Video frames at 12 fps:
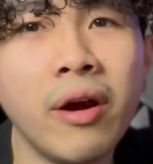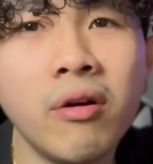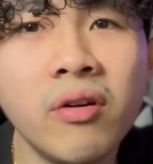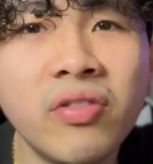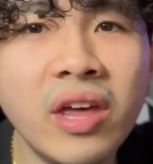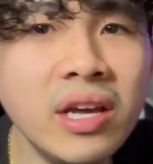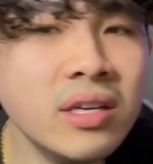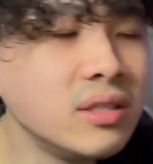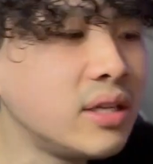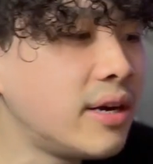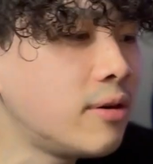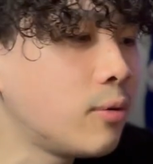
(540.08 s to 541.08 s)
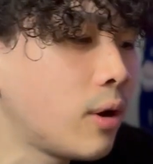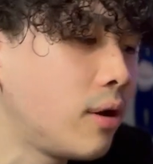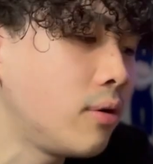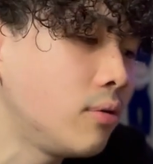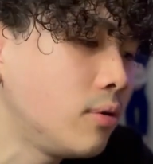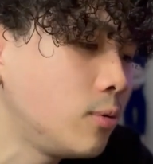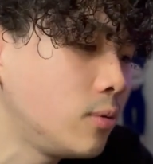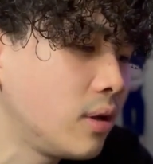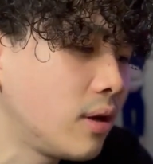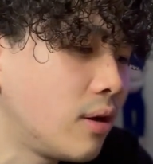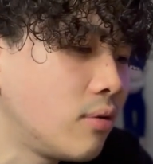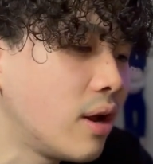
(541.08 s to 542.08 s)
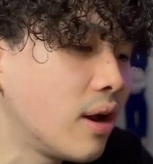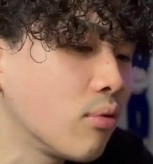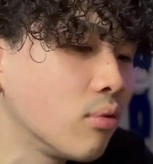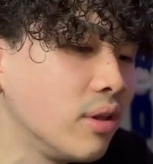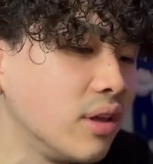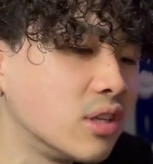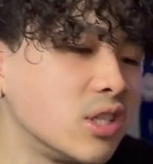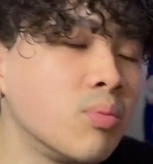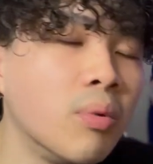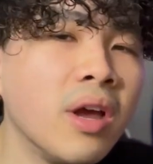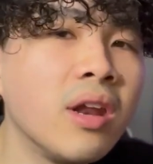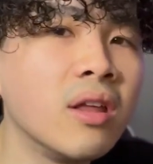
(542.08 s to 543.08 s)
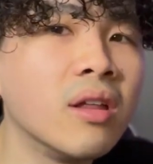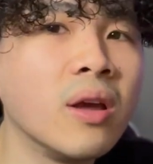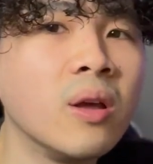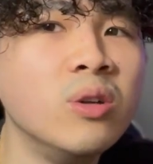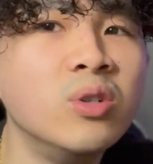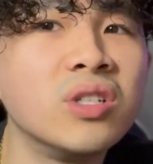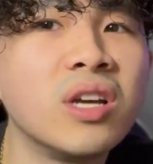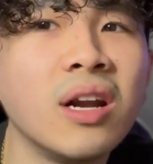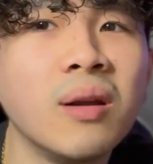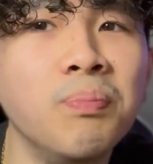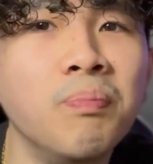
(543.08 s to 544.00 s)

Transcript: of things now. I don't know, like, I don't know how to really explain it. Like, you just gotta